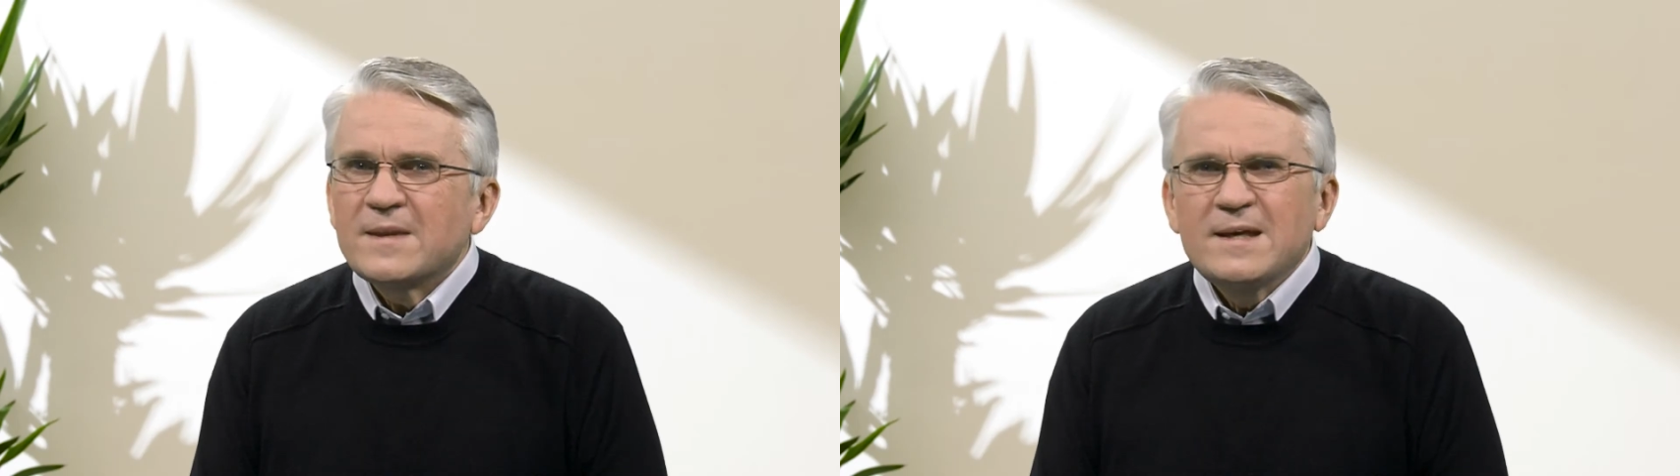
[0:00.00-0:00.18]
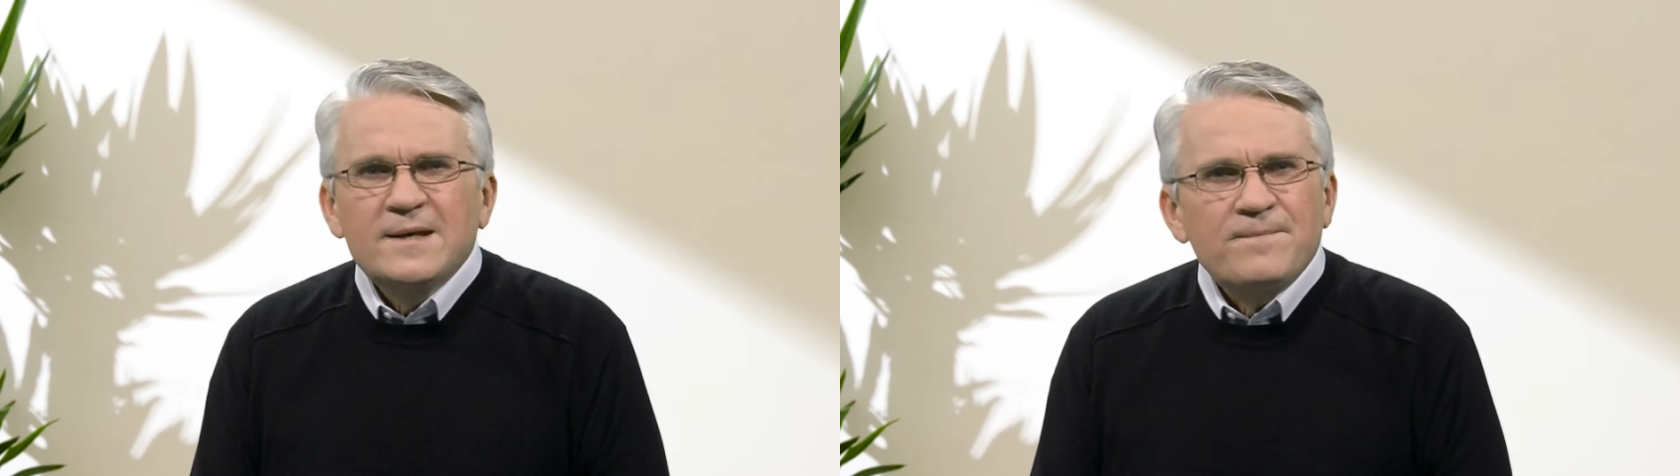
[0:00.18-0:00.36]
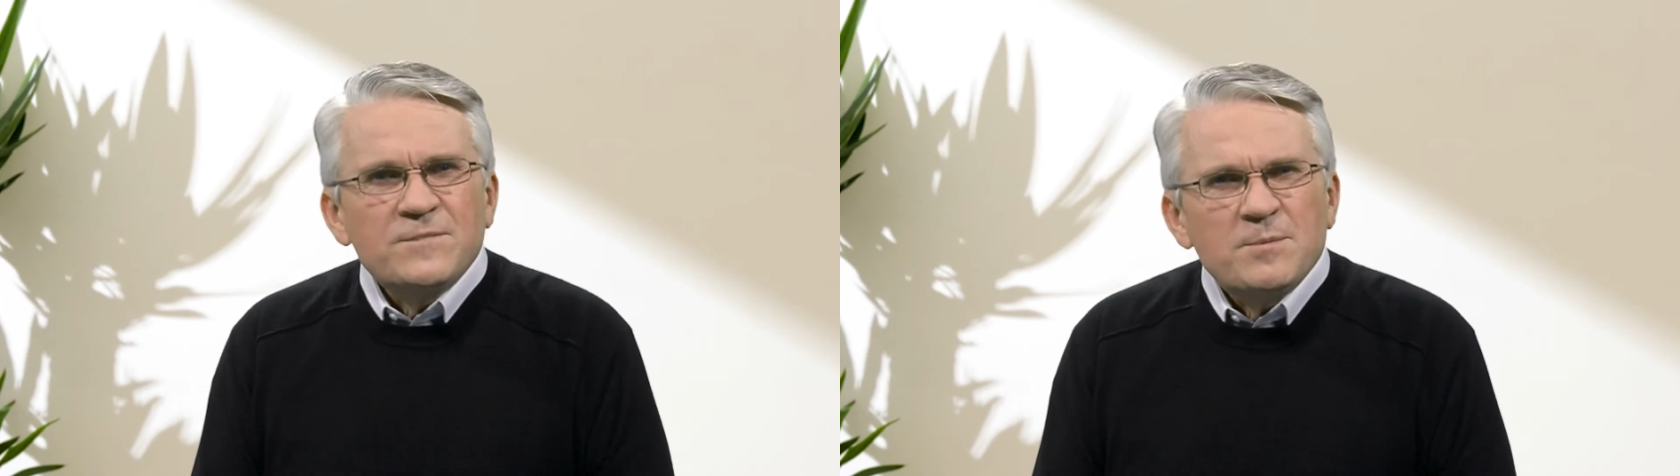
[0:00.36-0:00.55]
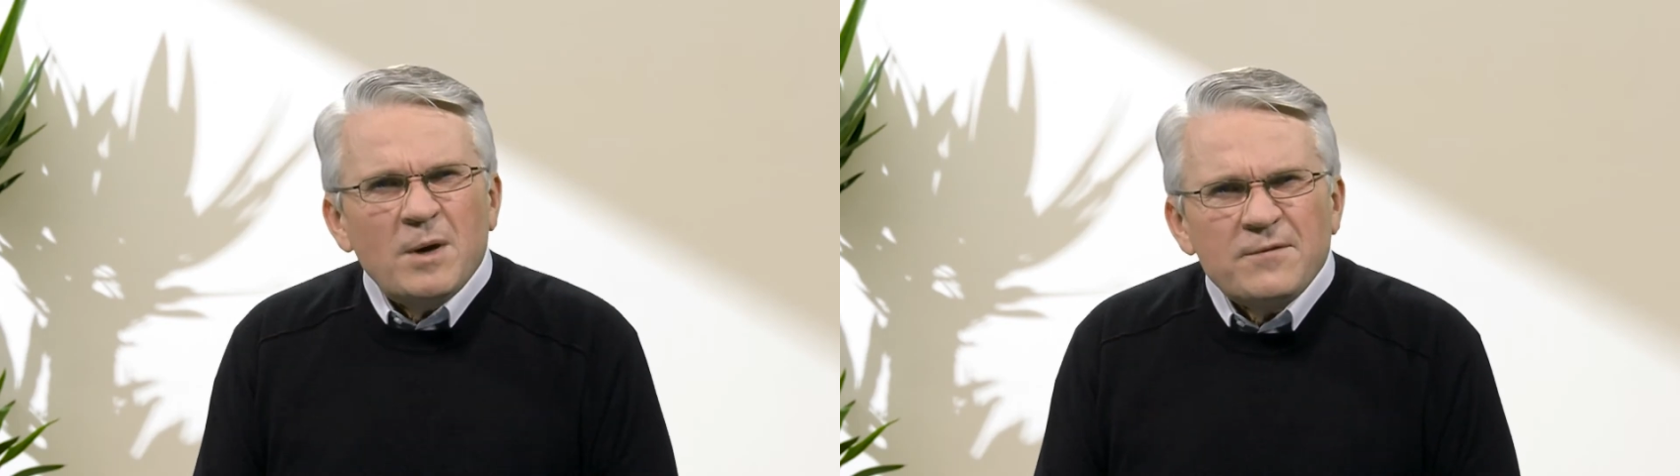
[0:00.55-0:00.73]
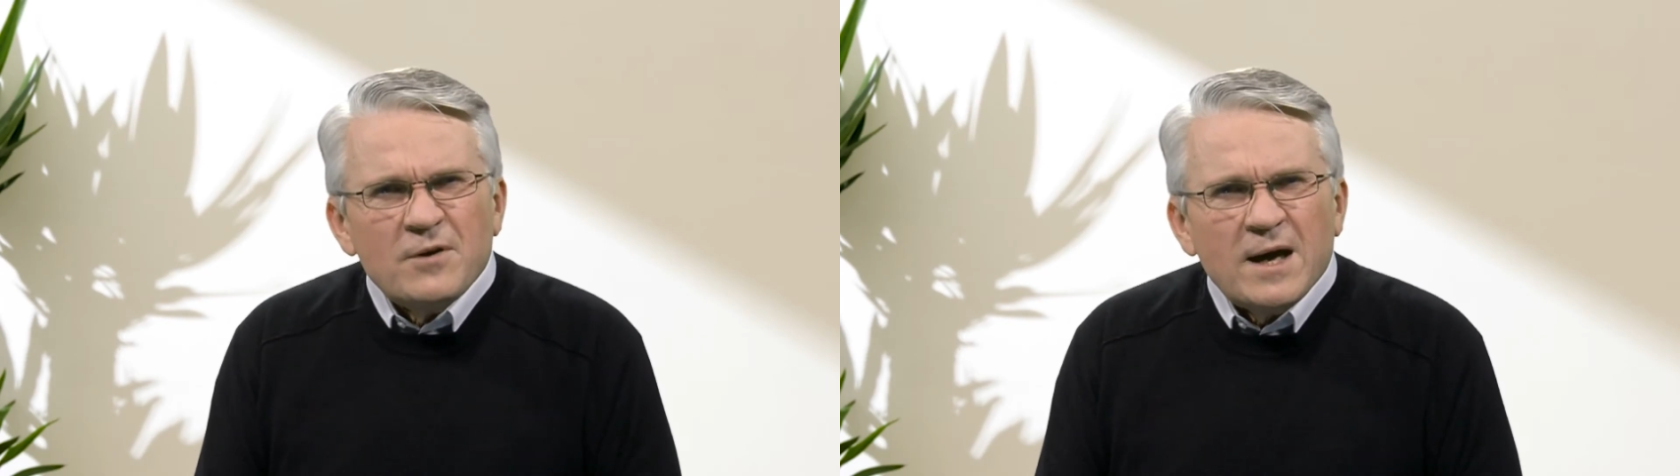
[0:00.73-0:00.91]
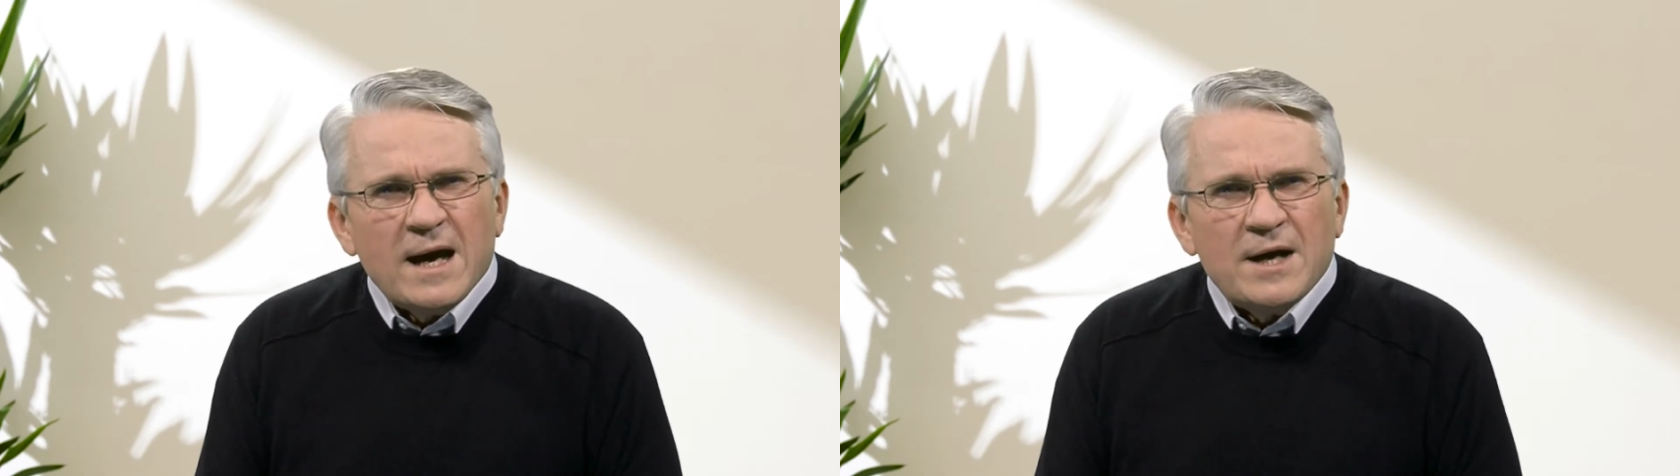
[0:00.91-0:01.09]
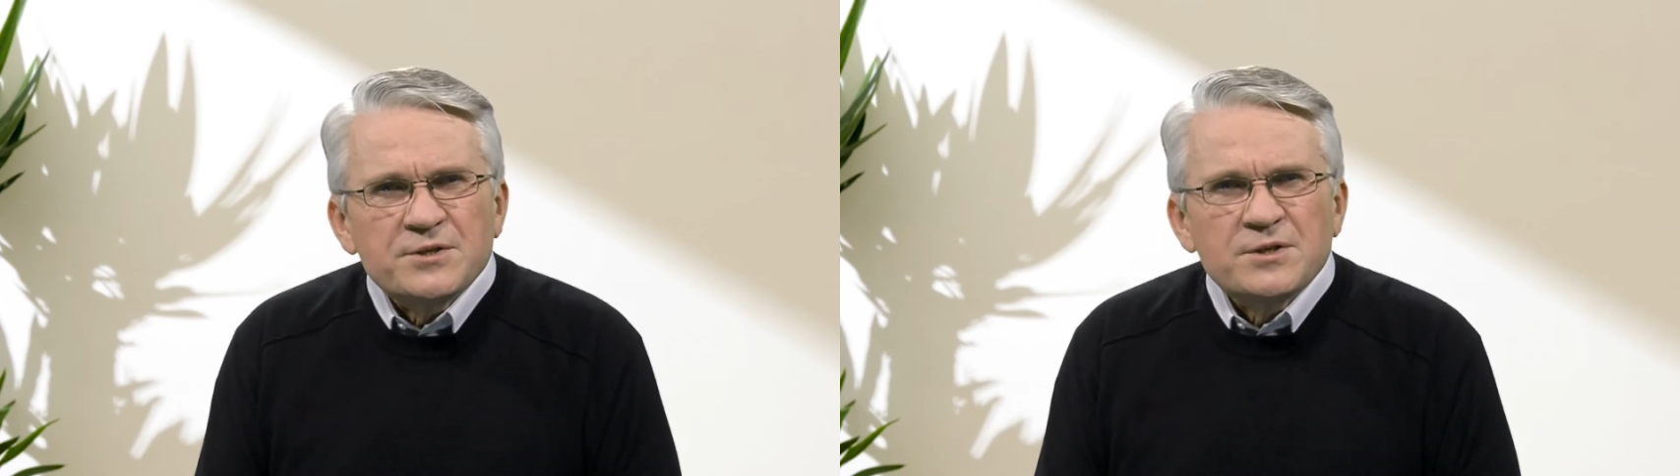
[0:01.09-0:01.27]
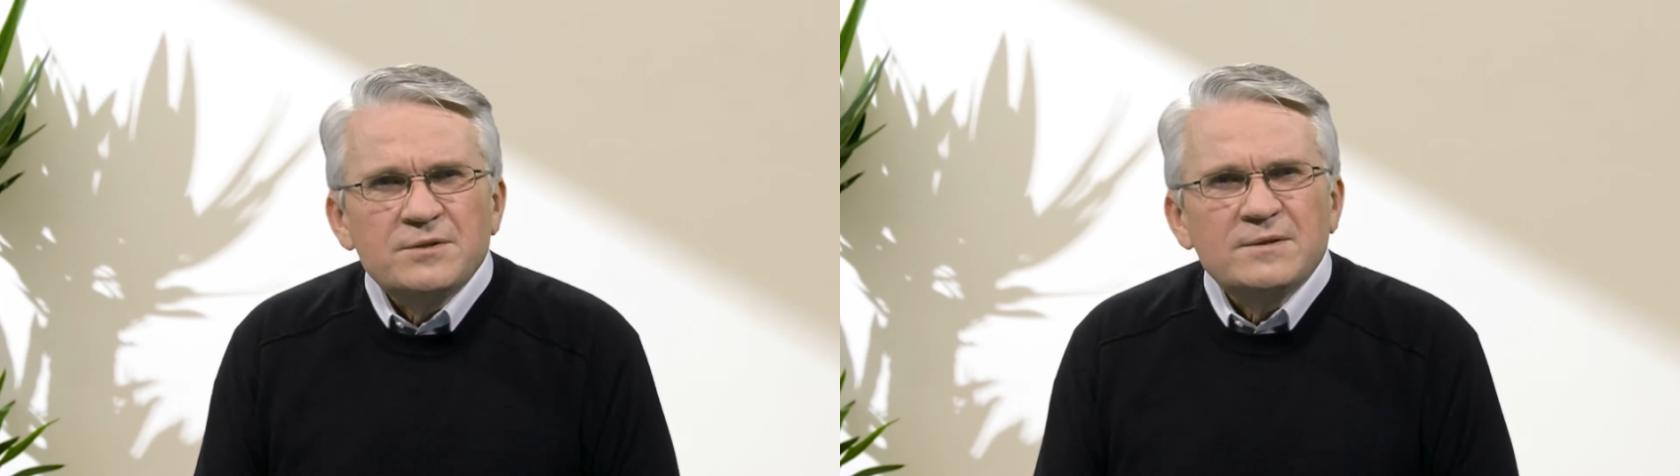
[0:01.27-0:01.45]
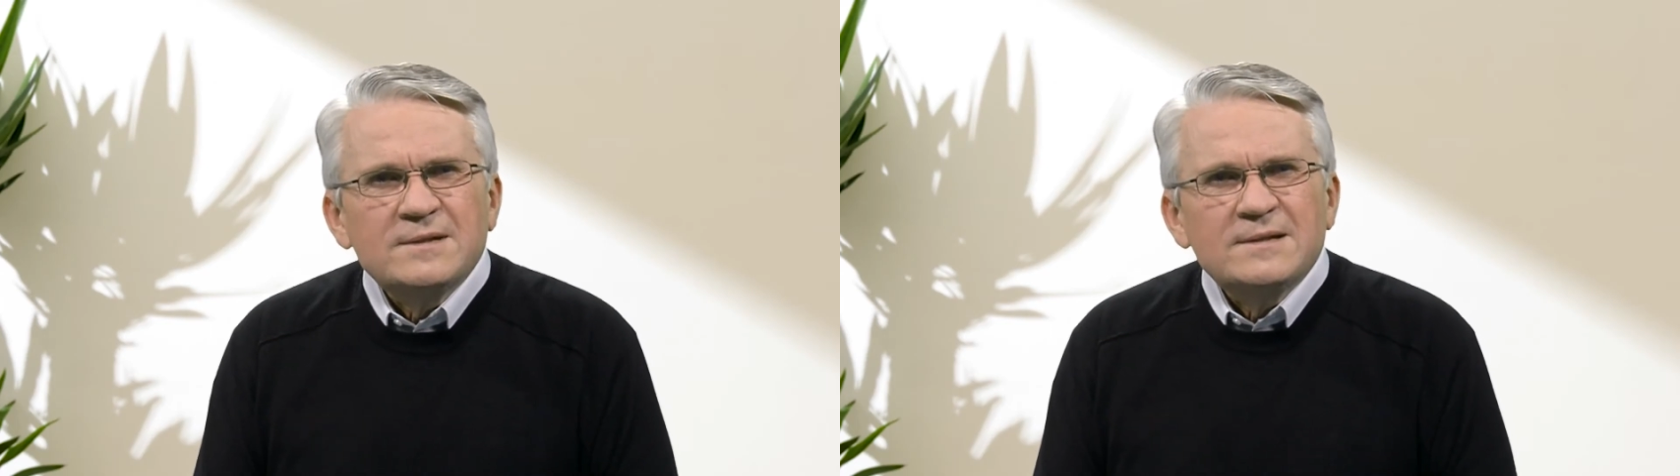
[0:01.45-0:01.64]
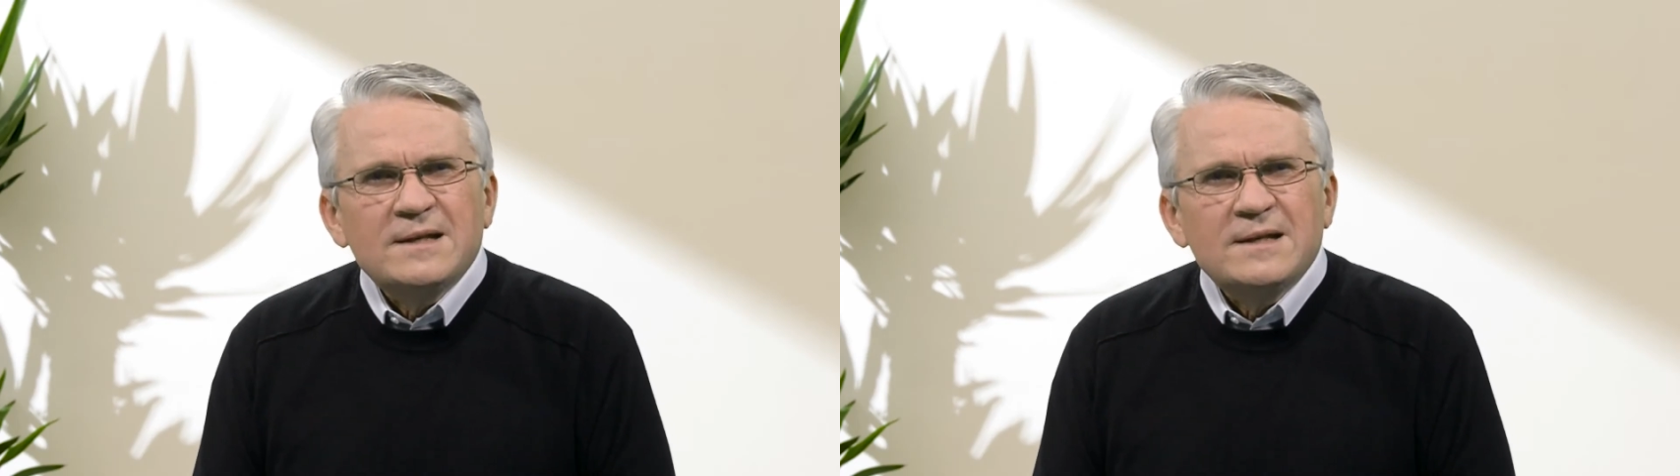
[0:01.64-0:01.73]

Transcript: Do you mind if I ask you,